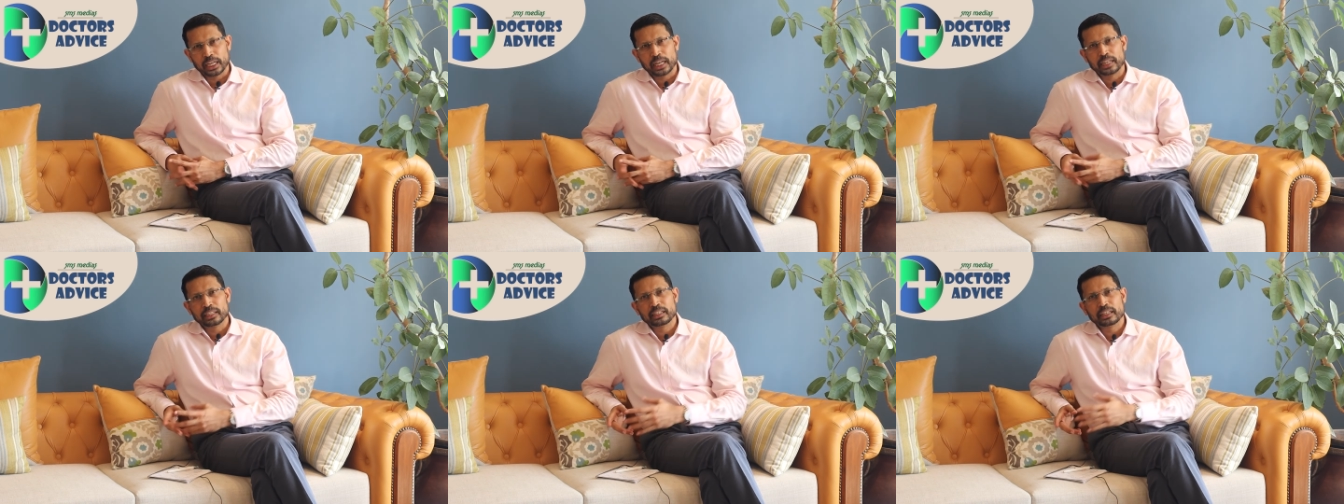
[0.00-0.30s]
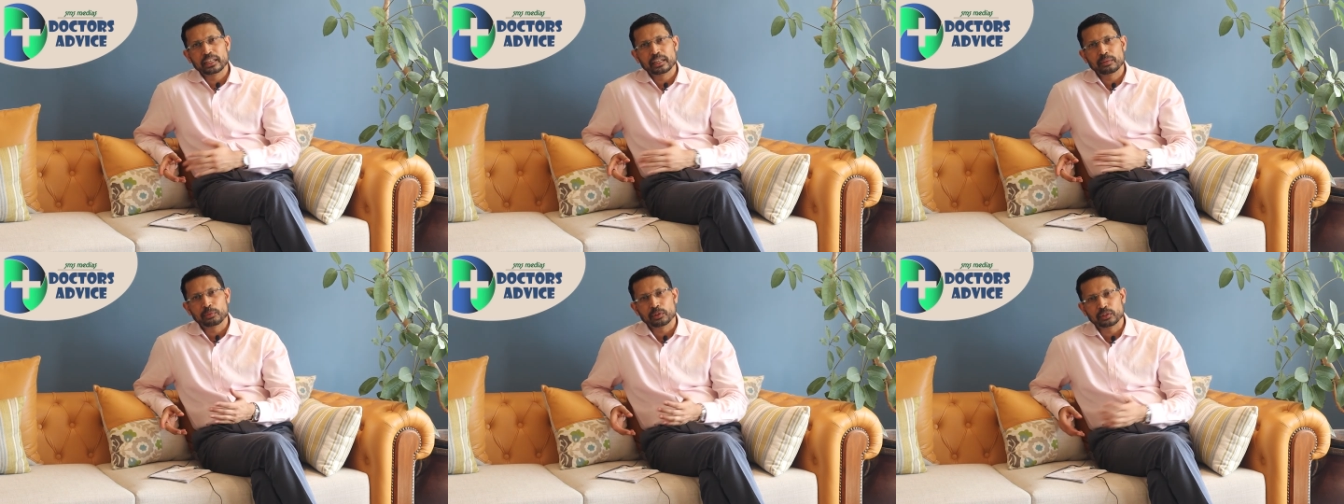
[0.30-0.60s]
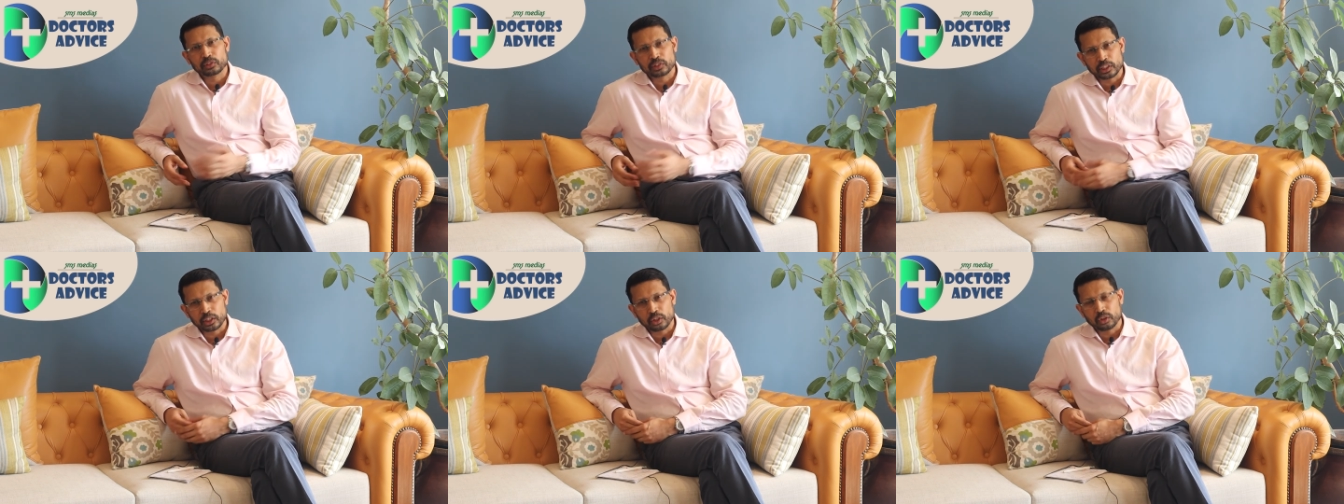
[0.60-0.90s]
Until
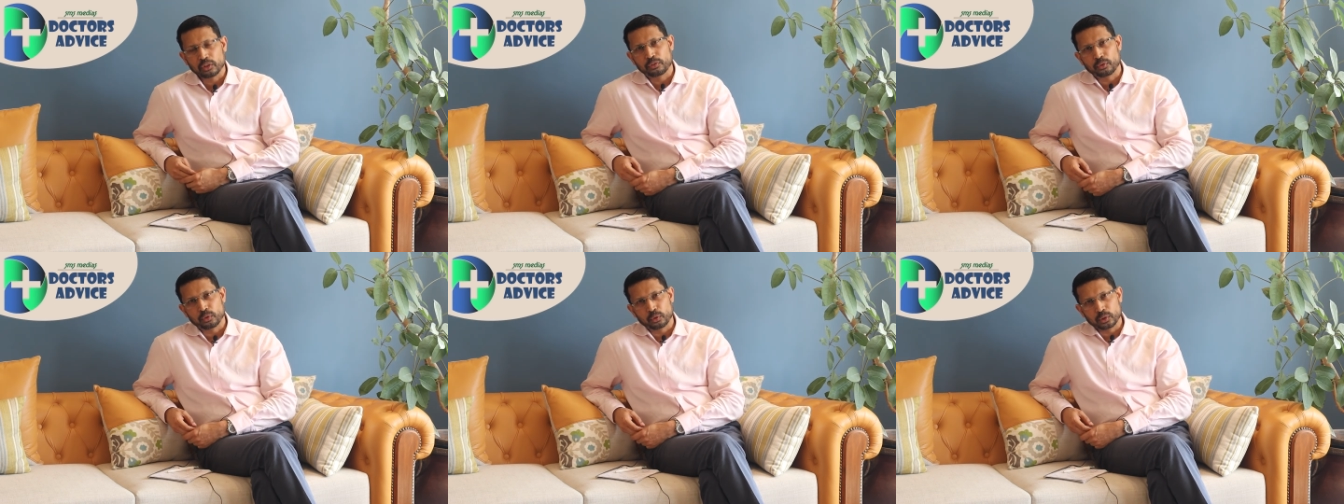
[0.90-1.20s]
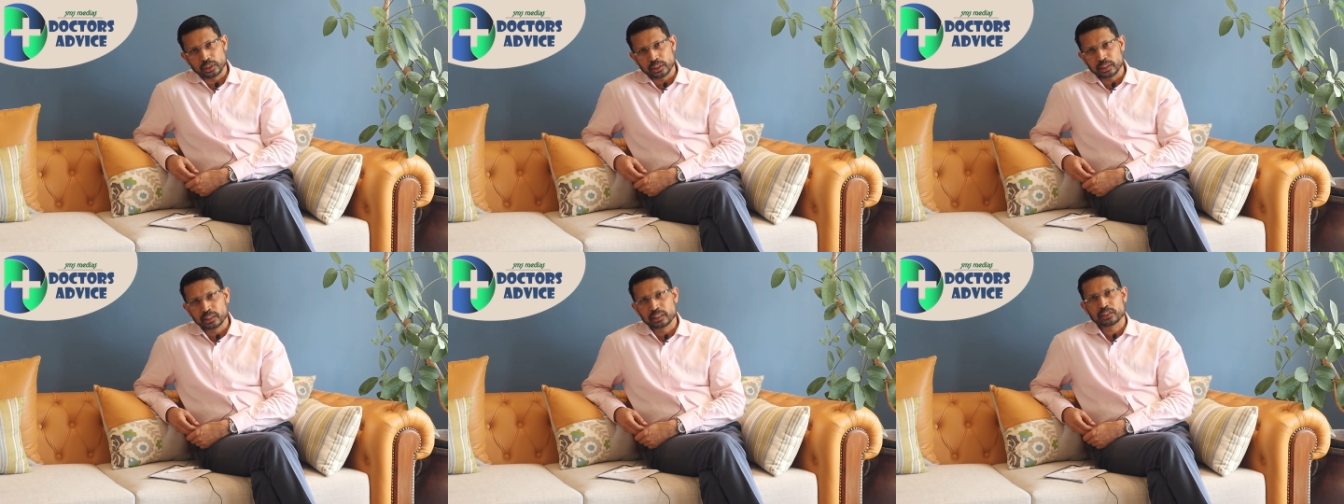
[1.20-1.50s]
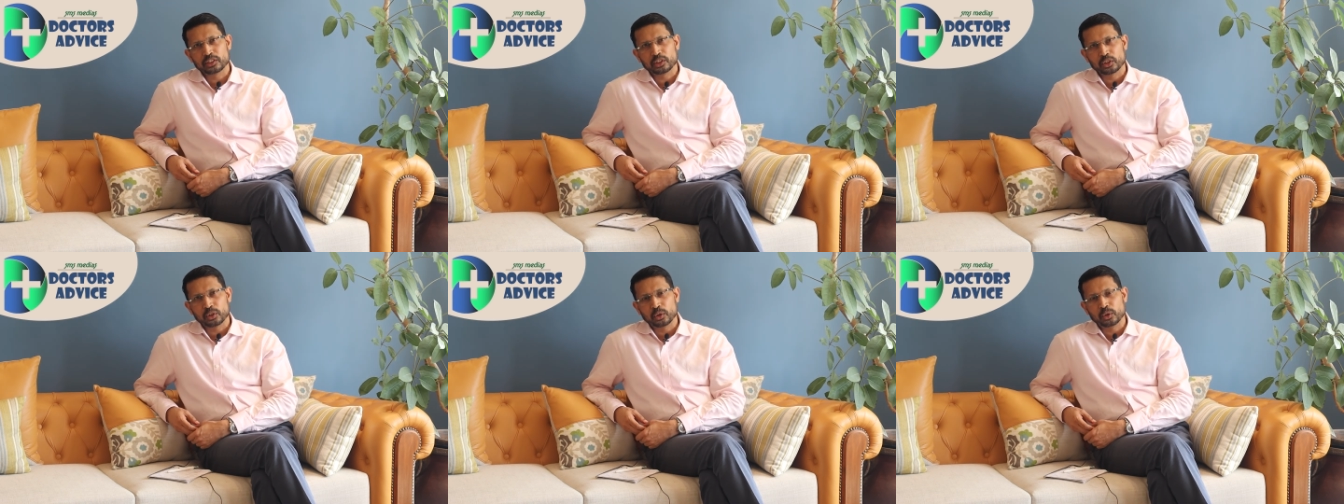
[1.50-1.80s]
about 3 or 4
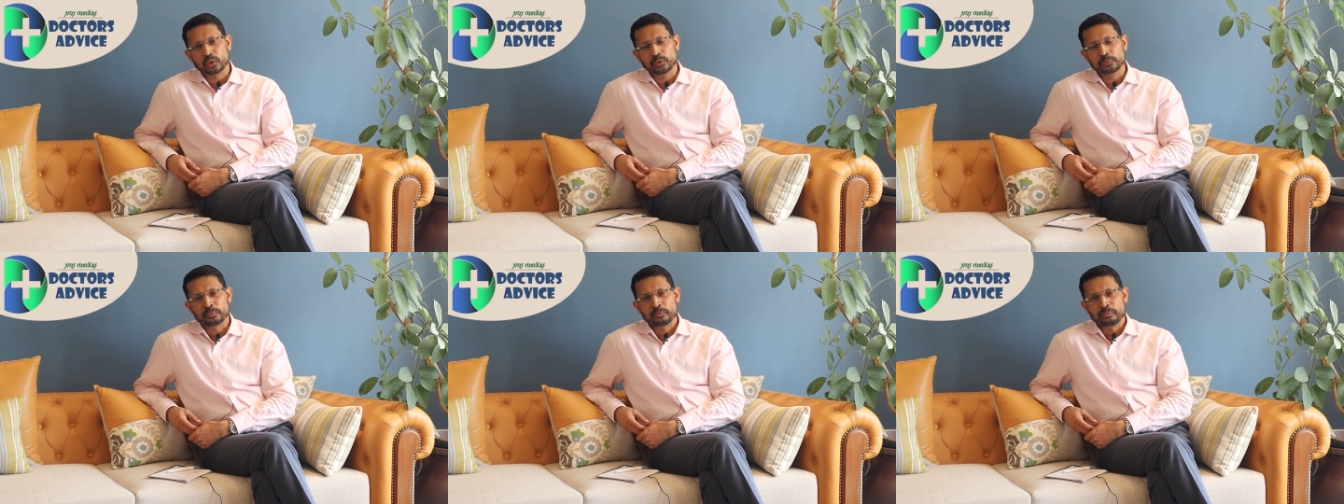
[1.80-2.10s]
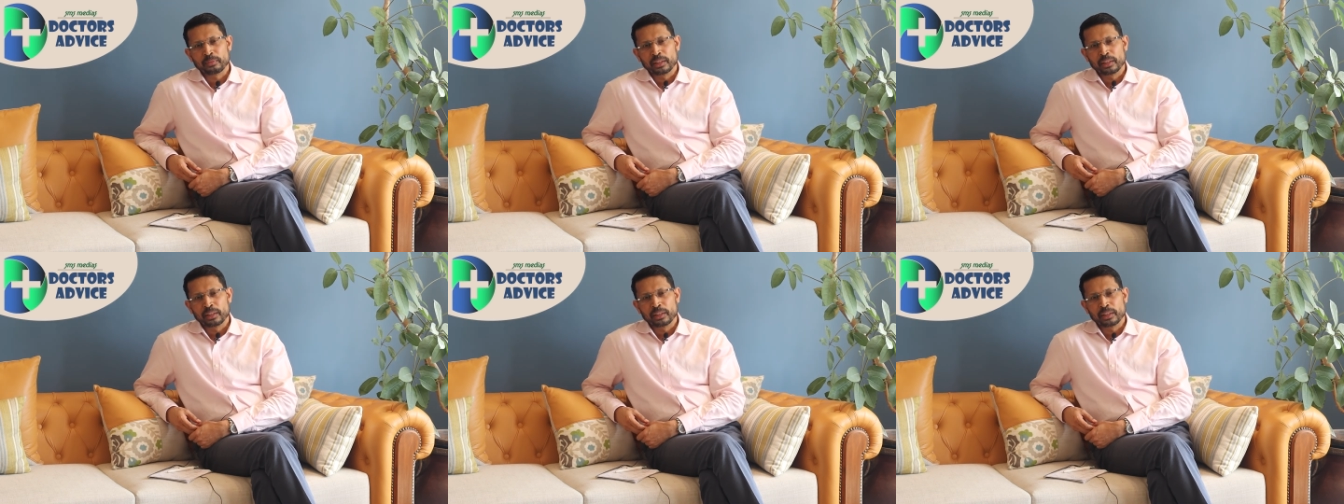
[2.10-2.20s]
years ago,